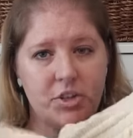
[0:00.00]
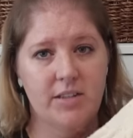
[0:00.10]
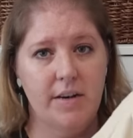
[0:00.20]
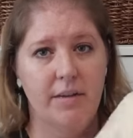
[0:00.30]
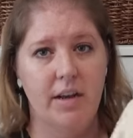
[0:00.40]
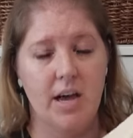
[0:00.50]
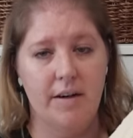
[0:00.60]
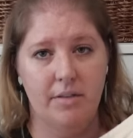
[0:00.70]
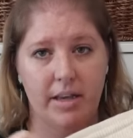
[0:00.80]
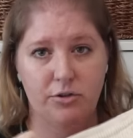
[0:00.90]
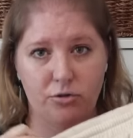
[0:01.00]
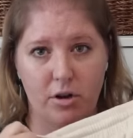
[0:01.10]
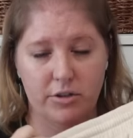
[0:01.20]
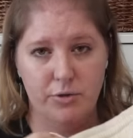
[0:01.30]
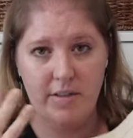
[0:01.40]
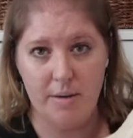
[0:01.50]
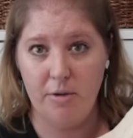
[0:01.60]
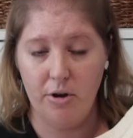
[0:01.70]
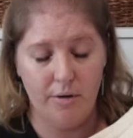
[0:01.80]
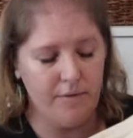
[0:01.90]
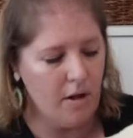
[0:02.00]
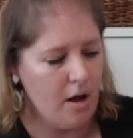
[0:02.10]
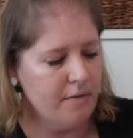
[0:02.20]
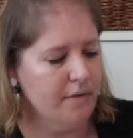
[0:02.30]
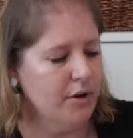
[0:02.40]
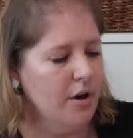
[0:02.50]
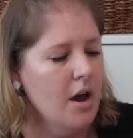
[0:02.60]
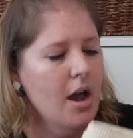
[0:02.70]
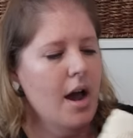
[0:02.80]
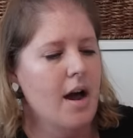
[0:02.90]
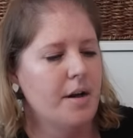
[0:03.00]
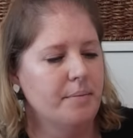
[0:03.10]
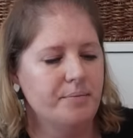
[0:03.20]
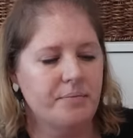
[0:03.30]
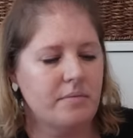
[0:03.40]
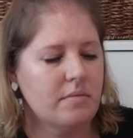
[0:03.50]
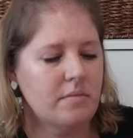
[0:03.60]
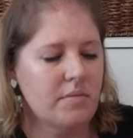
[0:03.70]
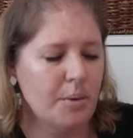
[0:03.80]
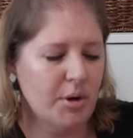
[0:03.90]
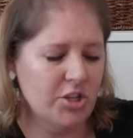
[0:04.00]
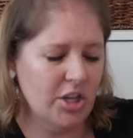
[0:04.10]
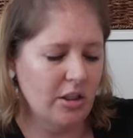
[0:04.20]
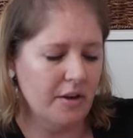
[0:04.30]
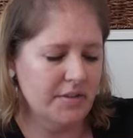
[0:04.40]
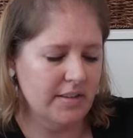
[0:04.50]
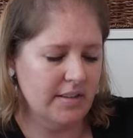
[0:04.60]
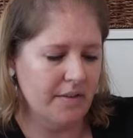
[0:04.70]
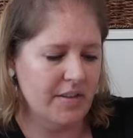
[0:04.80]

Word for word: She's definitely gonna have to like drawstring them. They're gonna fall off of her. Um, but she loves this stuff.